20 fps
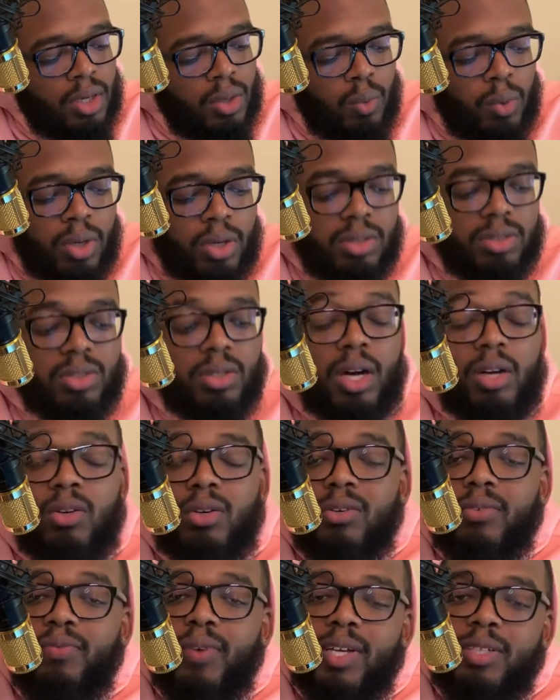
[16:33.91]
We're going to start
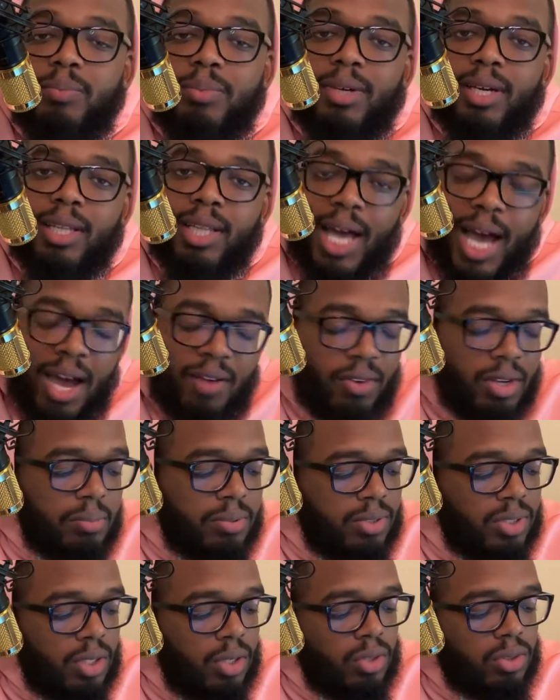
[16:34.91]
doing Facebook Live
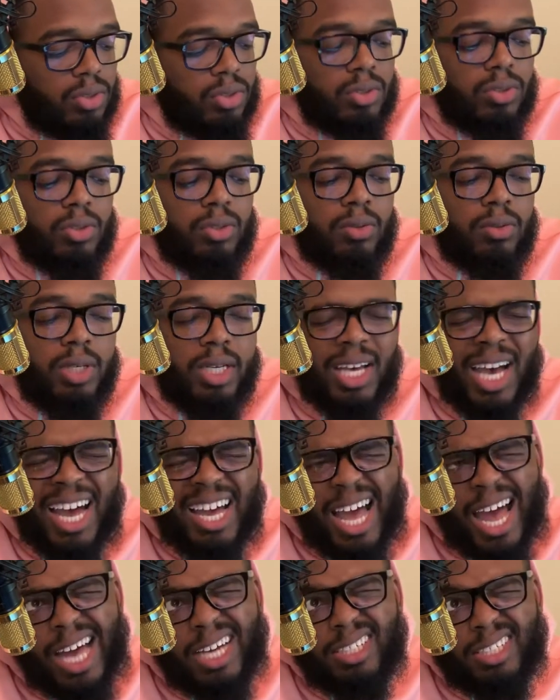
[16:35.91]
episodes soon.
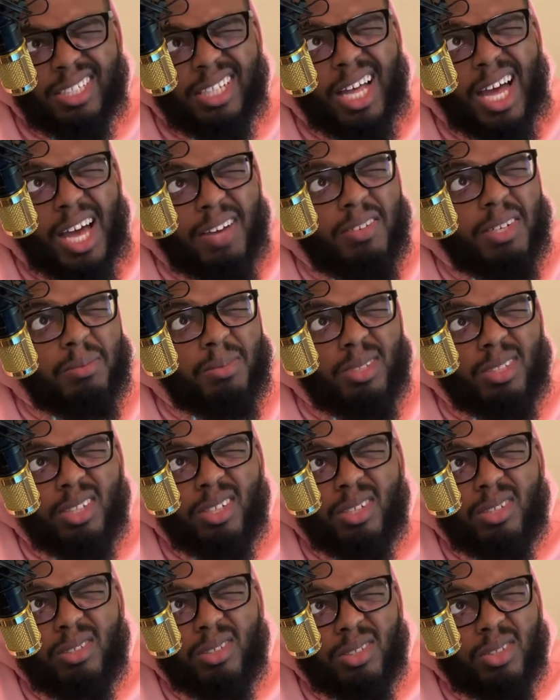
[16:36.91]
IG Live
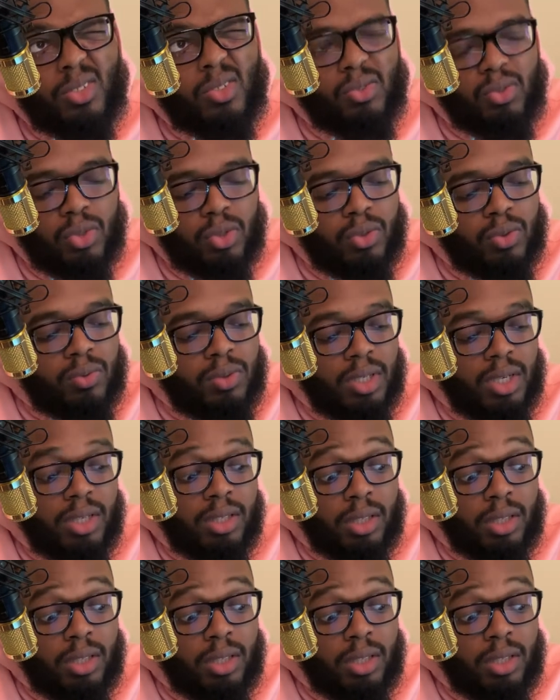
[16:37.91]
episodes soon, too.